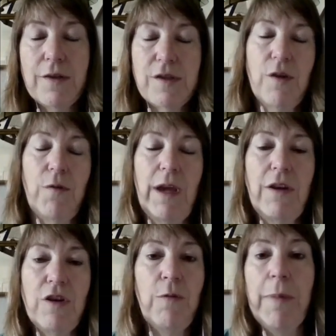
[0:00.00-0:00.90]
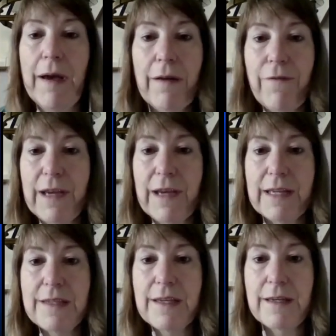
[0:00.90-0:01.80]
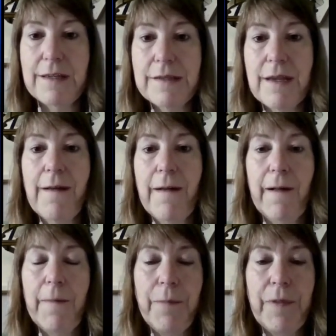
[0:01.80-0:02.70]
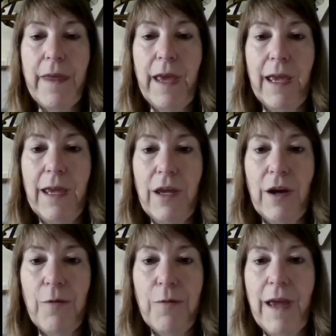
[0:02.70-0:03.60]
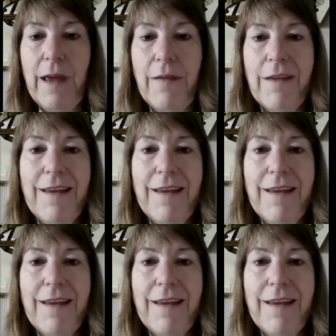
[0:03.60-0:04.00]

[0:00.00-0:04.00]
So they do bug fixes. They